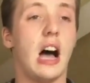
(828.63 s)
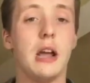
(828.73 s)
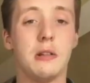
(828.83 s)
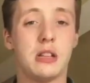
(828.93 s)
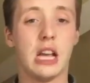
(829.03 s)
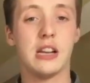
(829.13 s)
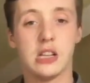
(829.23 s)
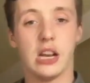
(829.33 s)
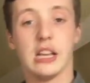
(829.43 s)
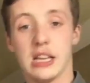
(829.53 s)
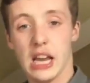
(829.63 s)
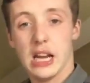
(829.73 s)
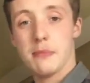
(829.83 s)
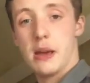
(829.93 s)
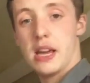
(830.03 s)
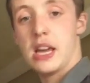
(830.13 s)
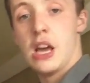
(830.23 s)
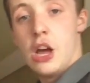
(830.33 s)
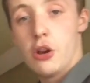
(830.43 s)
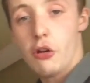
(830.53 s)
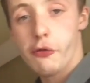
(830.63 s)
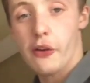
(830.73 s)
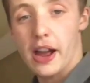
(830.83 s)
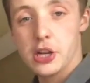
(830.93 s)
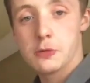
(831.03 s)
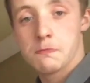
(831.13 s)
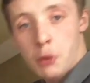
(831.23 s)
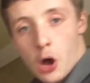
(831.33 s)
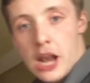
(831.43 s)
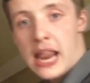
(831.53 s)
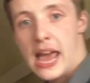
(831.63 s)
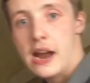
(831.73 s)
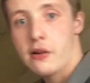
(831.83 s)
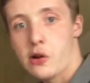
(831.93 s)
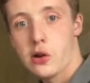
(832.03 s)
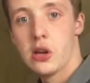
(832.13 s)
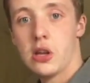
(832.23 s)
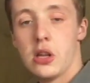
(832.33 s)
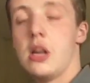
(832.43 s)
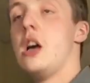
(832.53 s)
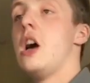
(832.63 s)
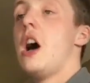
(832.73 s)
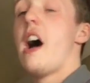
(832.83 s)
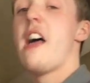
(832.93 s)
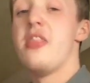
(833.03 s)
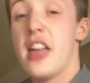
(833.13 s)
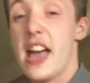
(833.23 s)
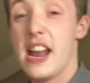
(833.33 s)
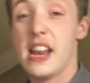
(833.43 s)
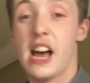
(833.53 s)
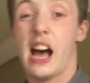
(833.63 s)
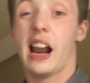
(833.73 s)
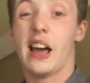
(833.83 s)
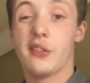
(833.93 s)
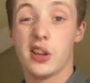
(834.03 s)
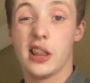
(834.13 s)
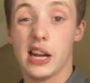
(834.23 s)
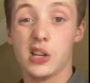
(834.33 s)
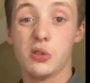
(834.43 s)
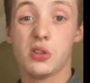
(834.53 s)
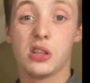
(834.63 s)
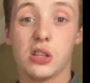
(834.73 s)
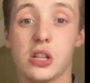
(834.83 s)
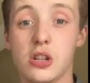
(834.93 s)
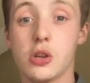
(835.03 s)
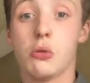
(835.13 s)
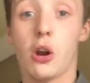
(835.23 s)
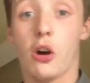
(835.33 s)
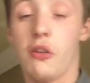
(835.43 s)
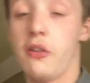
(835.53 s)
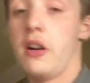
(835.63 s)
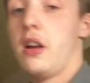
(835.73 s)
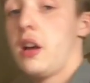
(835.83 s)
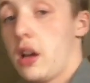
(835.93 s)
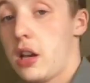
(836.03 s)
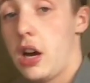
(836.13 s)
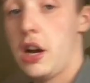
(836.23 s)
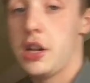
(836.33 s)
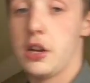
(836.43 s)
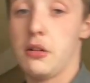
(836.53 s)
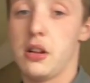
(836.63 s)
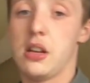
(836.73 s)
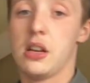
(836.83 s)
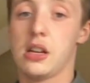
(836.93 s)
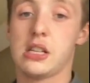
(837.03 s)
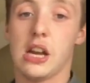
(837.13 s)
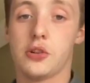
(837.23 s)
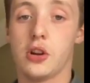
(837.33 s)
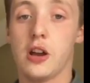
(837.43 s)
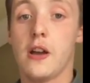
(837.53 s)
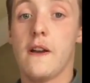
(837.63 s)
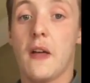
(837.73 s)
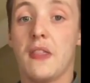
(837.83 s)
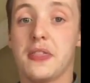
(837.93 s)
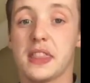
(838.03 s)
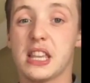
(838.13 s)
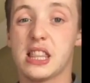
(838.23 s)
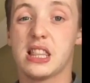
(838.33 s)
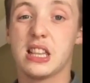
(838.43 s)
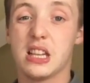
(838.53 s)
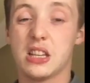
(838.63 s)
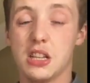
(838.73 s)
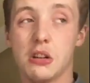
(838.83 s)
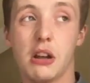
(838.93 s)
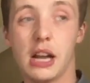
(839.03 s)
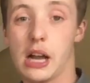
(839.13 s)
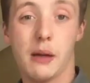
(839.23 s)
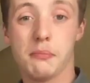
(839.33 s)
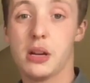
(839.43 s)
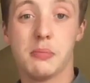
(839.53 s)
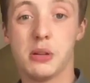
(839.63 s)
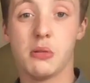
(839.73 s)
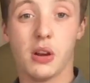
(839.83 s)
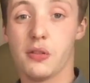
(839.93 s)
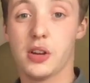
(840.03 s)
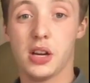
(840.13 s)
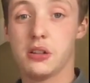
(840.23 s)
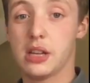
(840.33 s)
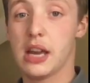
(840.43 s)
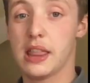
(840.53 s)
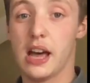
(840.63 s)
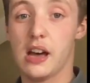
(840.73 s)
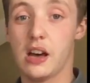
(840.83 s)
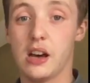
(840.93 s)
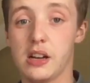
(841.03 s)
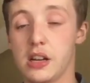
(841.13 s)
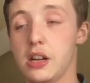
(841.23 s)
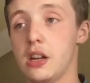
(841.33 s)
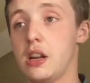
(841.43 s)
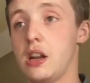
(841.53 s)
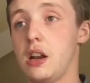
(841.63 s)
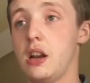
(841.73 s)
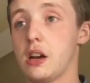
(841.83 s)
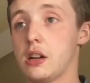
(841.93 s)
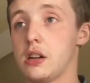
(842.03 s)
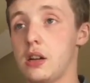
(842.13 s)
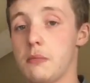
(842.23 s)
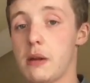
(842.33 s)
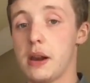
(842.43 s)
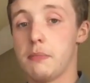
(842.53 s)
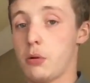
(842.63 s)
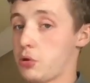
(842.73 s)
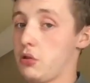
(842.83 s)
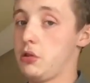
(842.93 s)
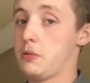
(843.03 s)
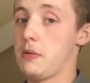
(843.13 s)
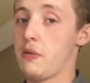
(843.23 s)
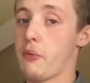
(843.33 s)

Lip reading: I tend to like gain a bit here, not fat, just put a layer on. And then I'll have to then do a lot of cardio and etc. Because I'm going to be doing a lot of cardio to get that heart and lung better, but also lose a bit